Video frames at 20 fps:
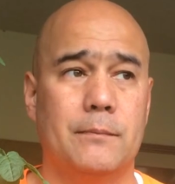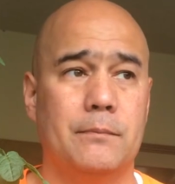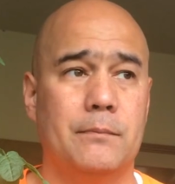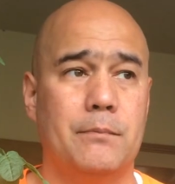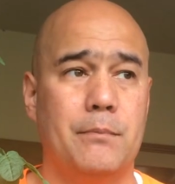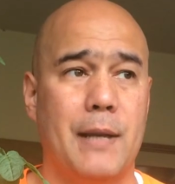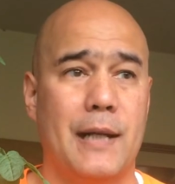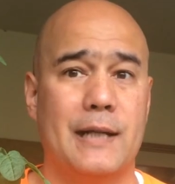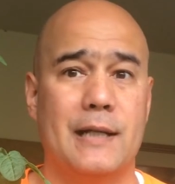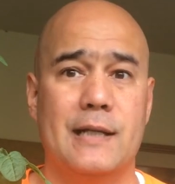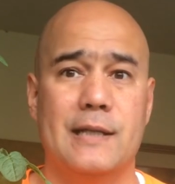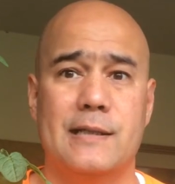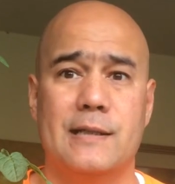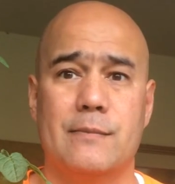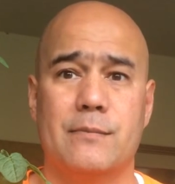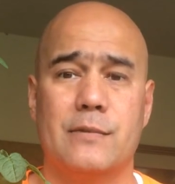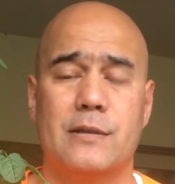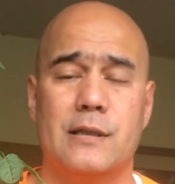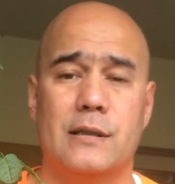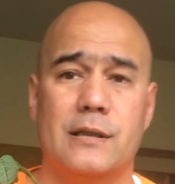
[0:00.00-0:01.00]

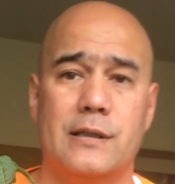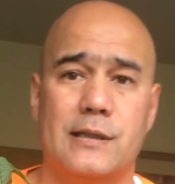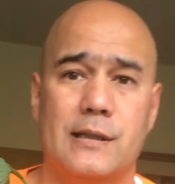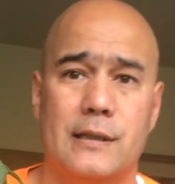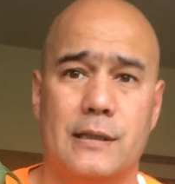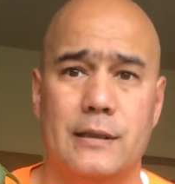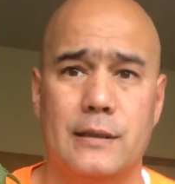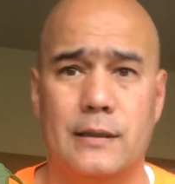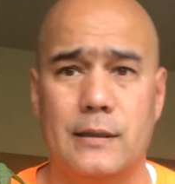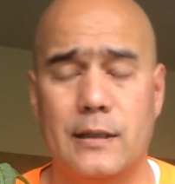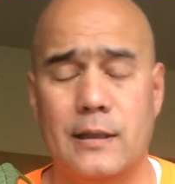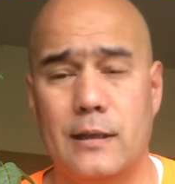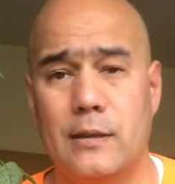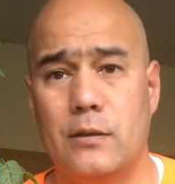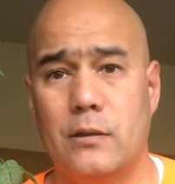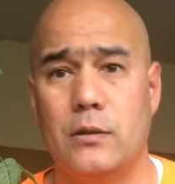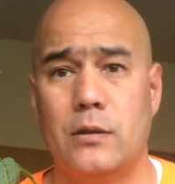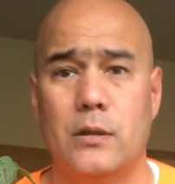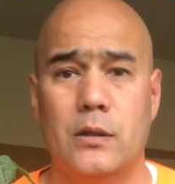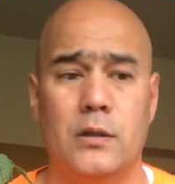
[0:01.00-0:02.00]
magnesium salicylate,
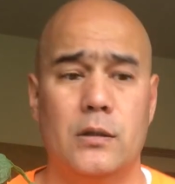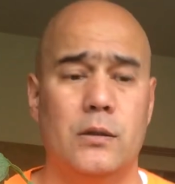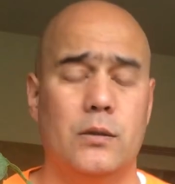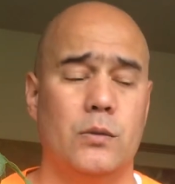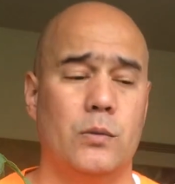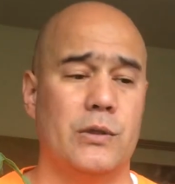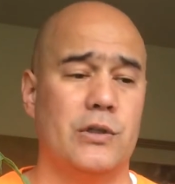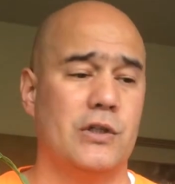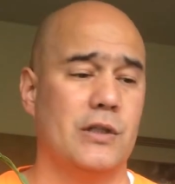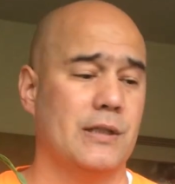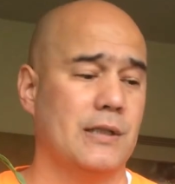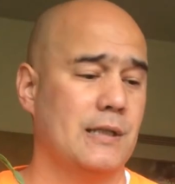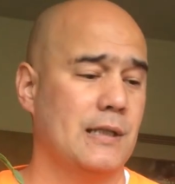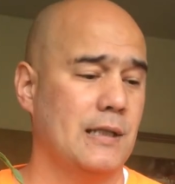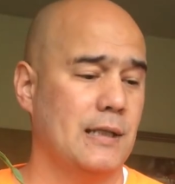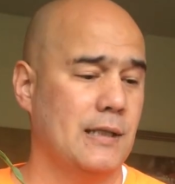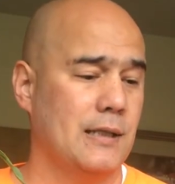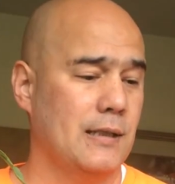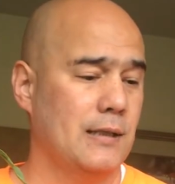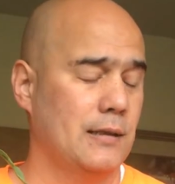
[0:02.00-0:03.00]
which is
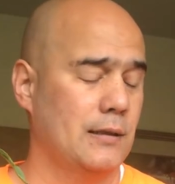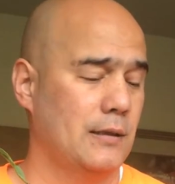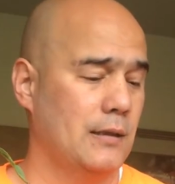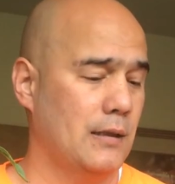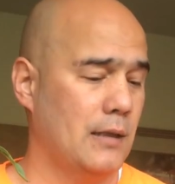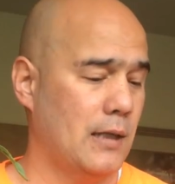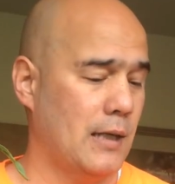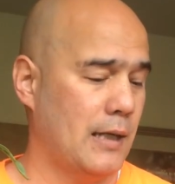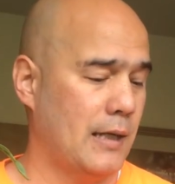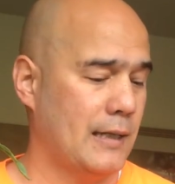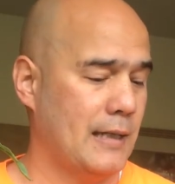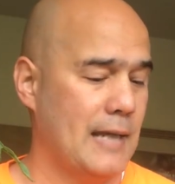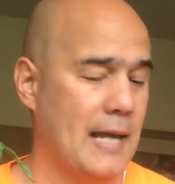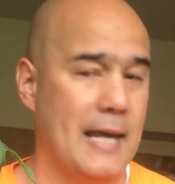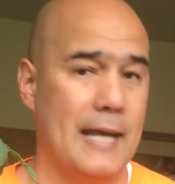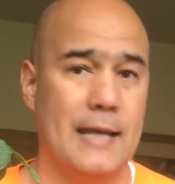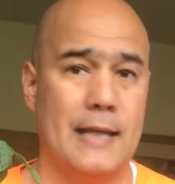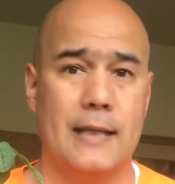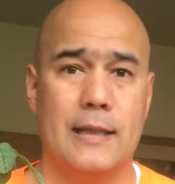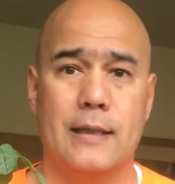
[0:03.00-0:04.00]
the
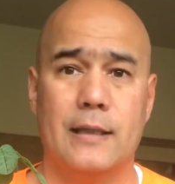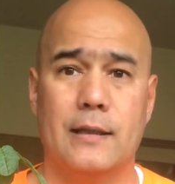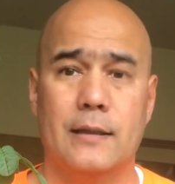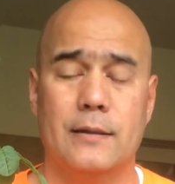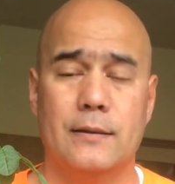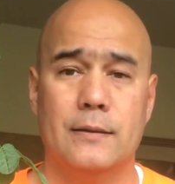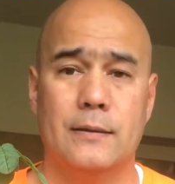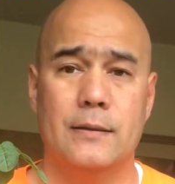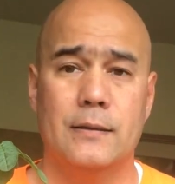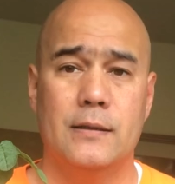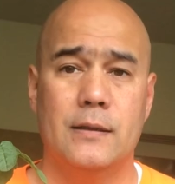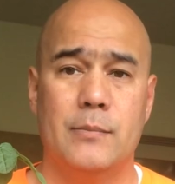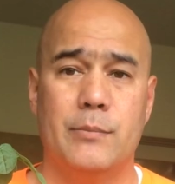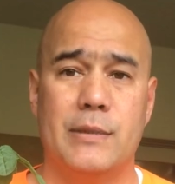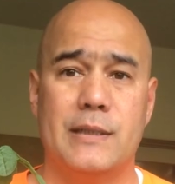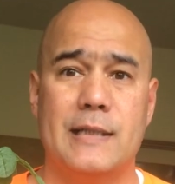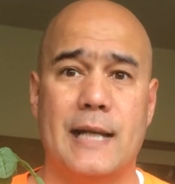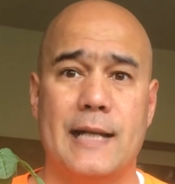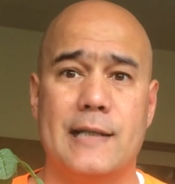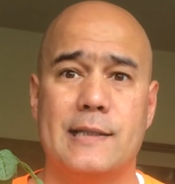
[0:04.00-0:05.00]
K, the
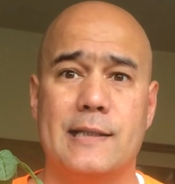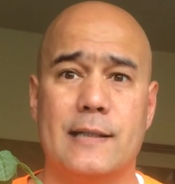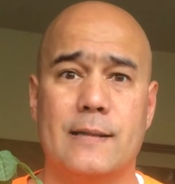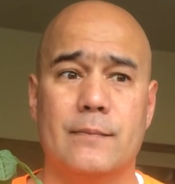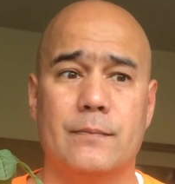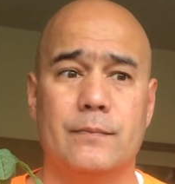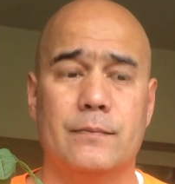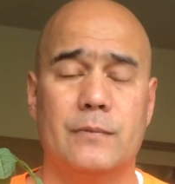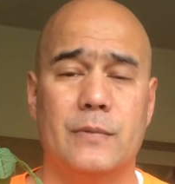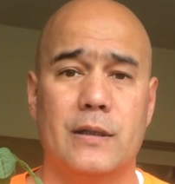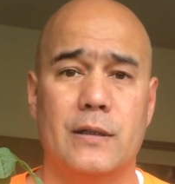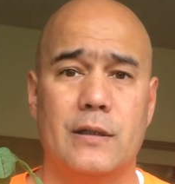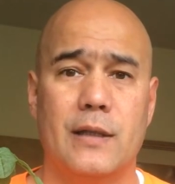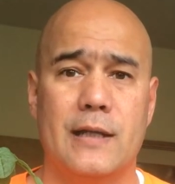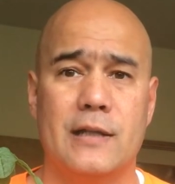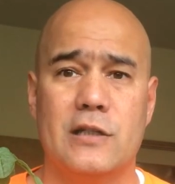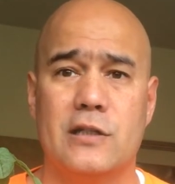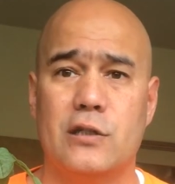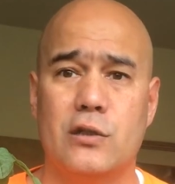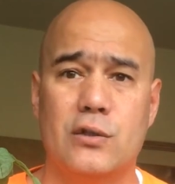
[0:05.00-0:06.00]
potassium. They
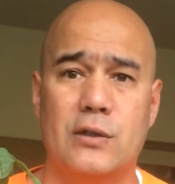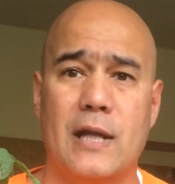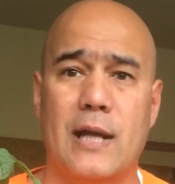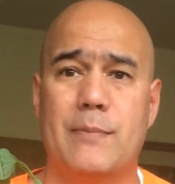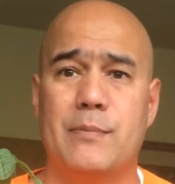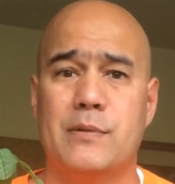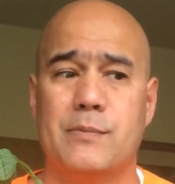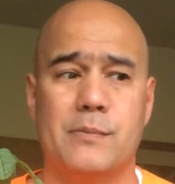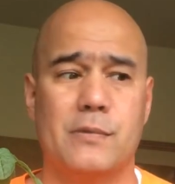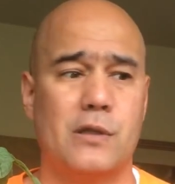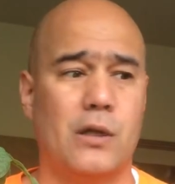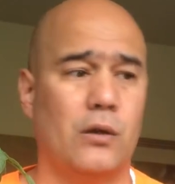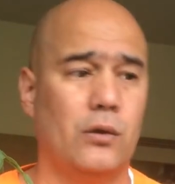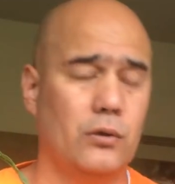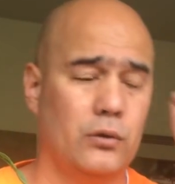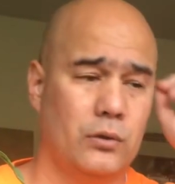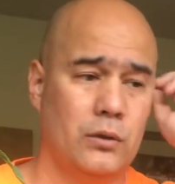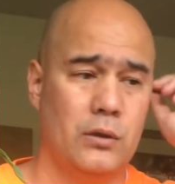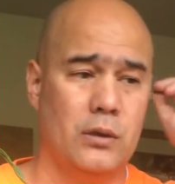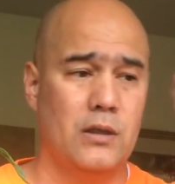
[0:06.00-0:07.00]
just use Epsom salt.
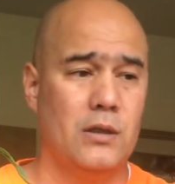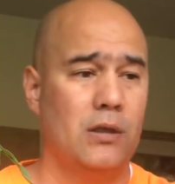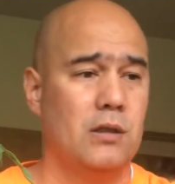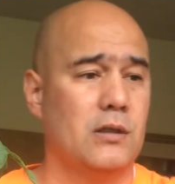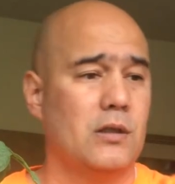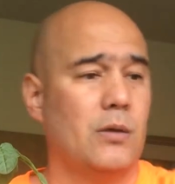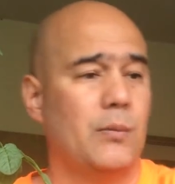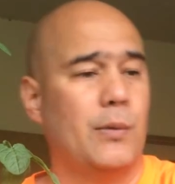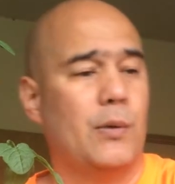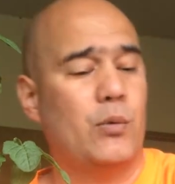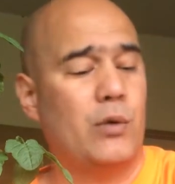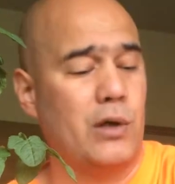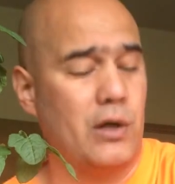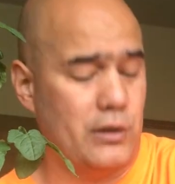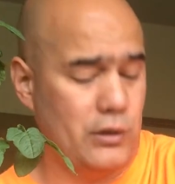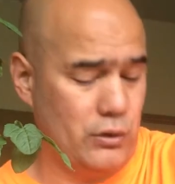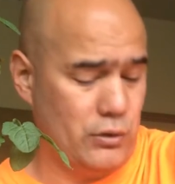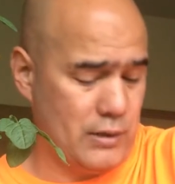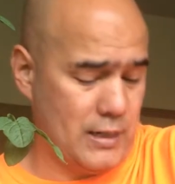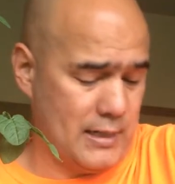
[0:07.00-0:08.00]
So, but we're going
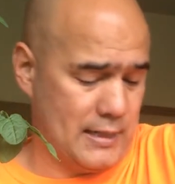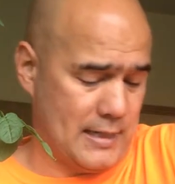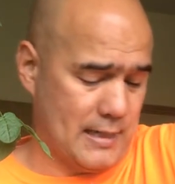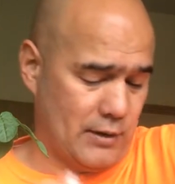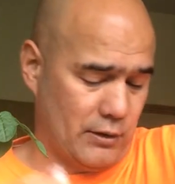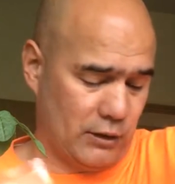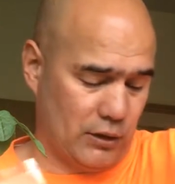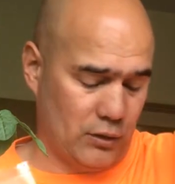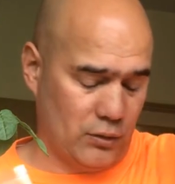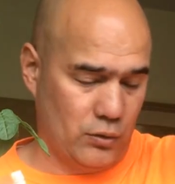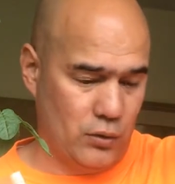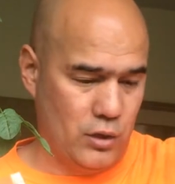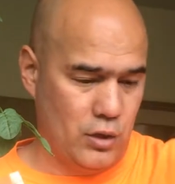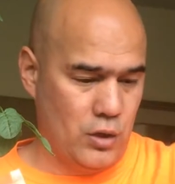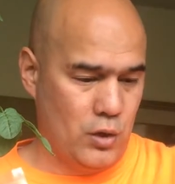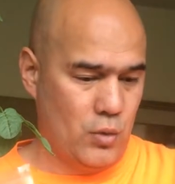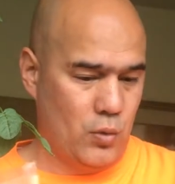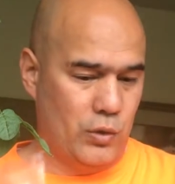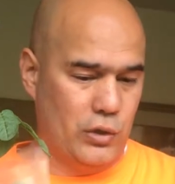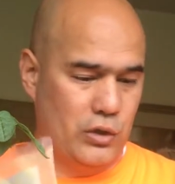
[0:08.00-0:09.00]
to do it anyhow. So
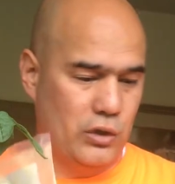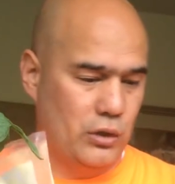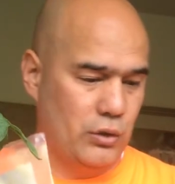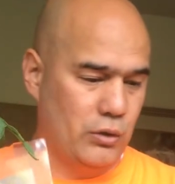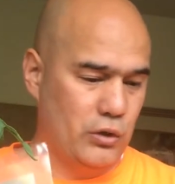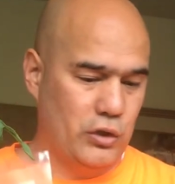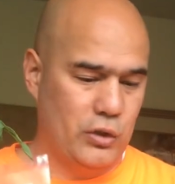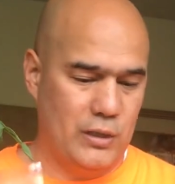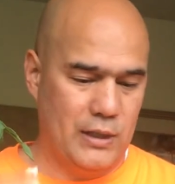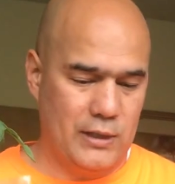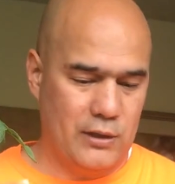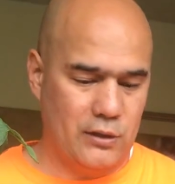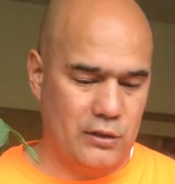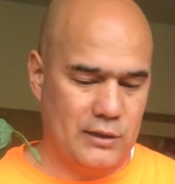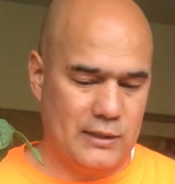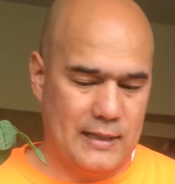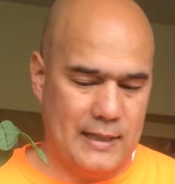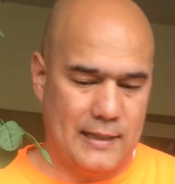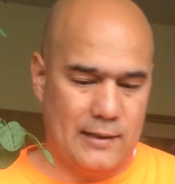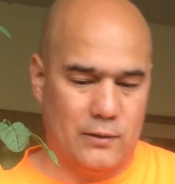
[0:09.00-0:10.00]
what you do is you get your
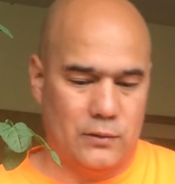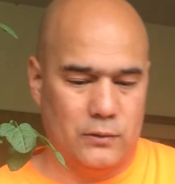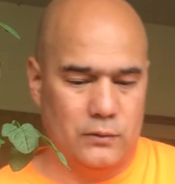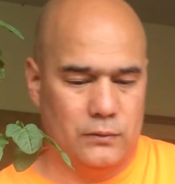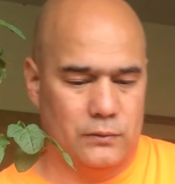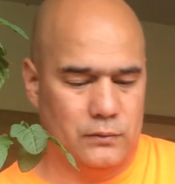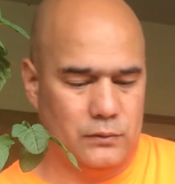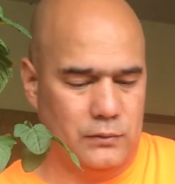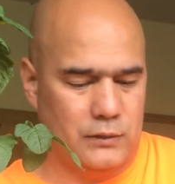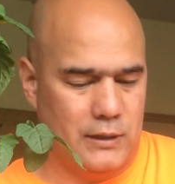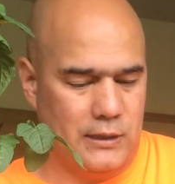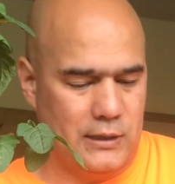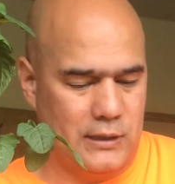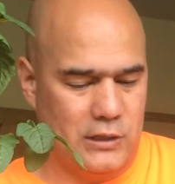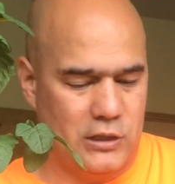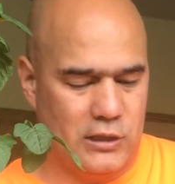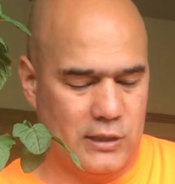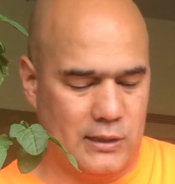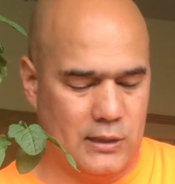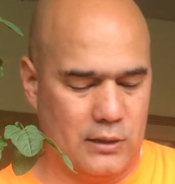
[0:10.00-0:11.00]
scale, and this is
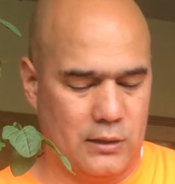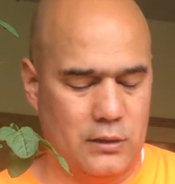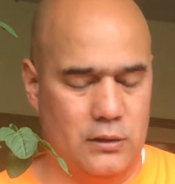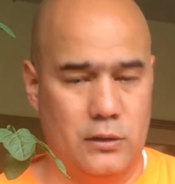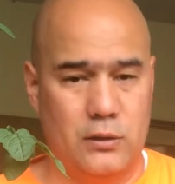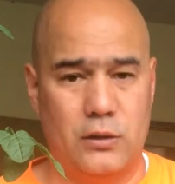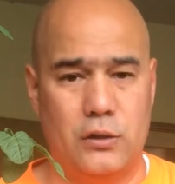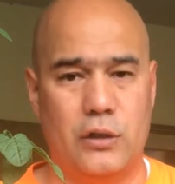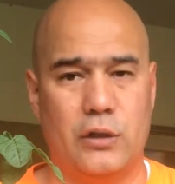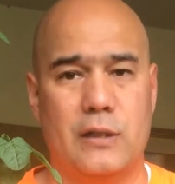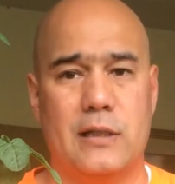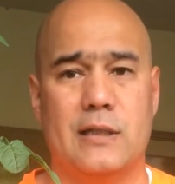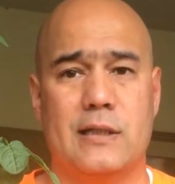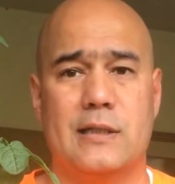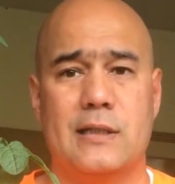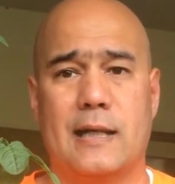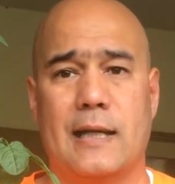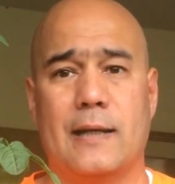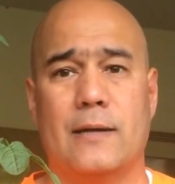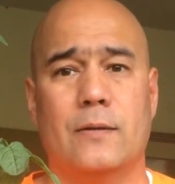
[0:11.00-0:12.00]
just a cooking
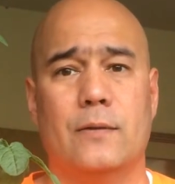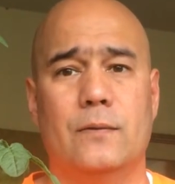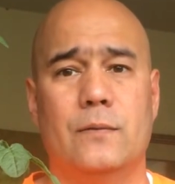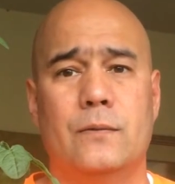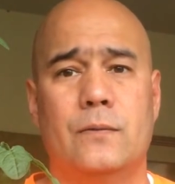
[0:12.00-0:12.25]
scale,